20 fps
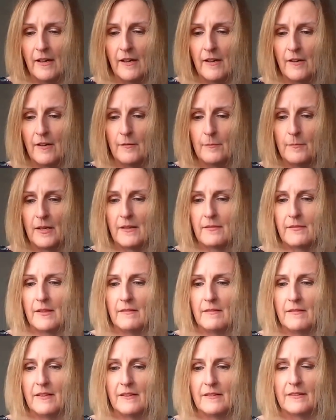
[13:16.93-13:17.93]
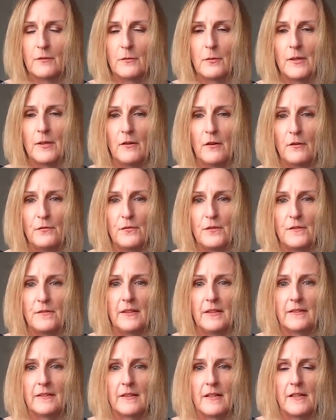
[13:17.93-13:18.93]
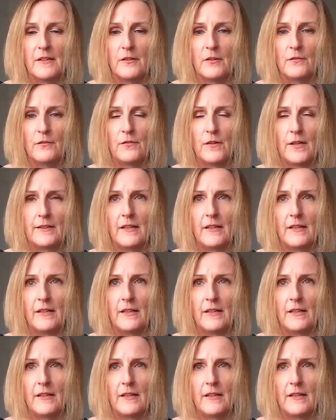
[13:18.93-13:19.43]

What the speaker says: And then there's quite often this kind of,